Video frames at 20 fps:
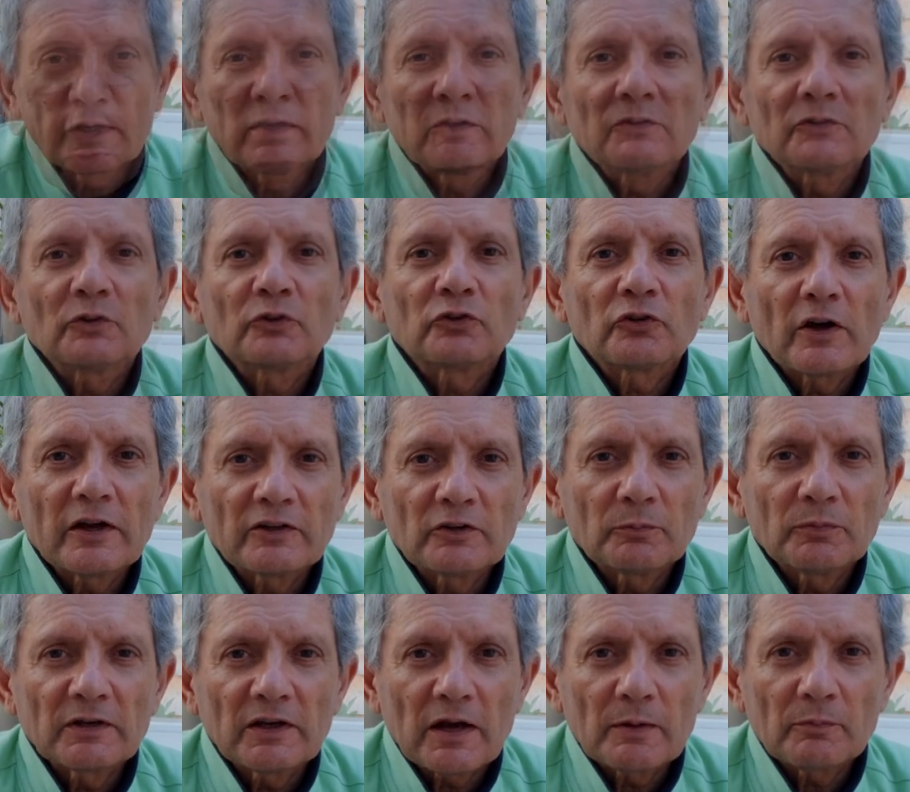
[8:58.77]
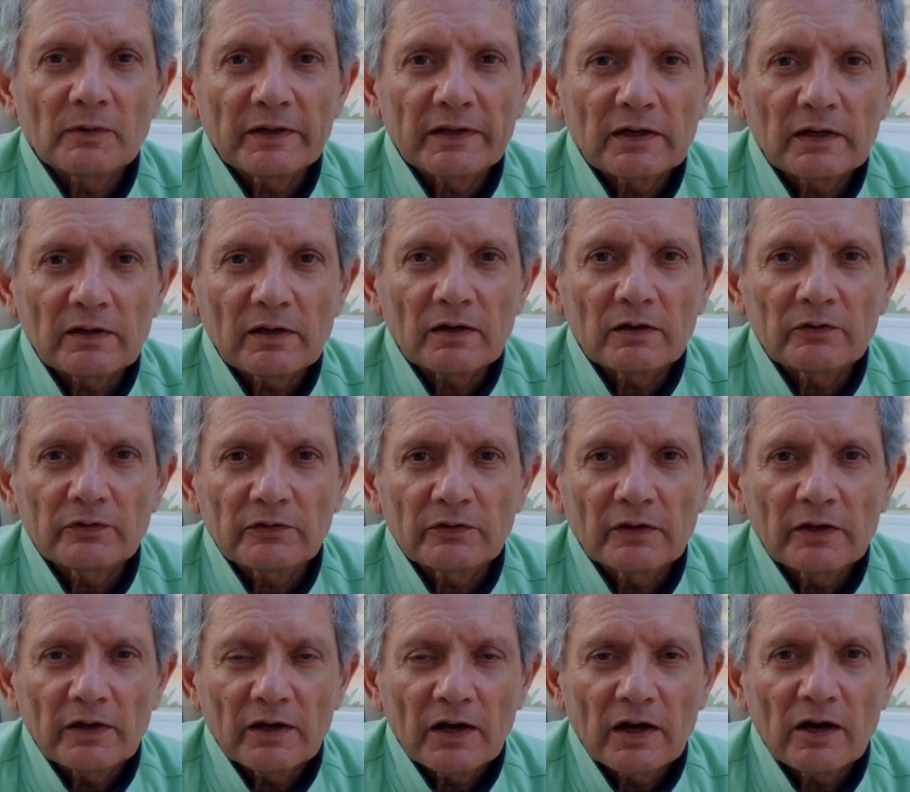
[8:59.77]
So try to become a glass
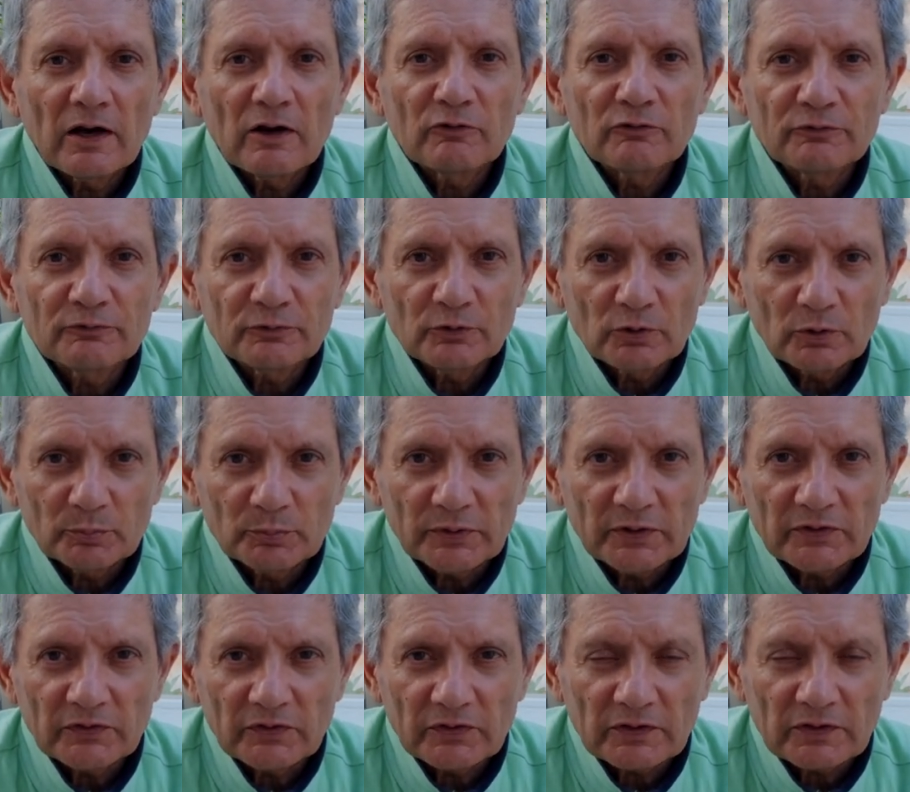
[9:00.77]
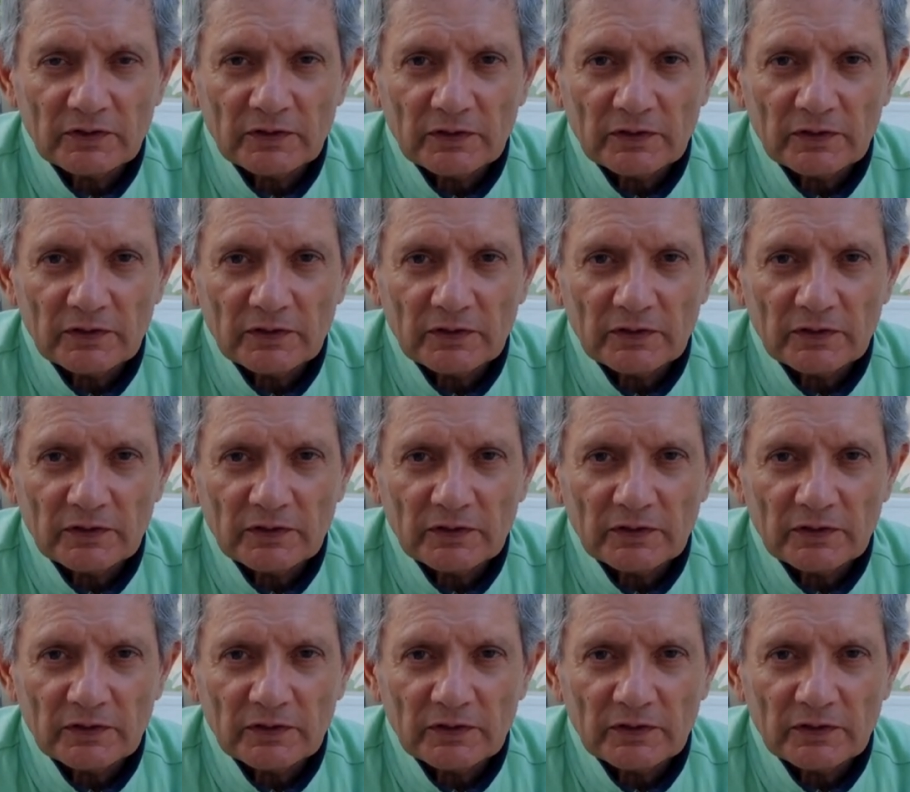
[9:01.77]
half full person,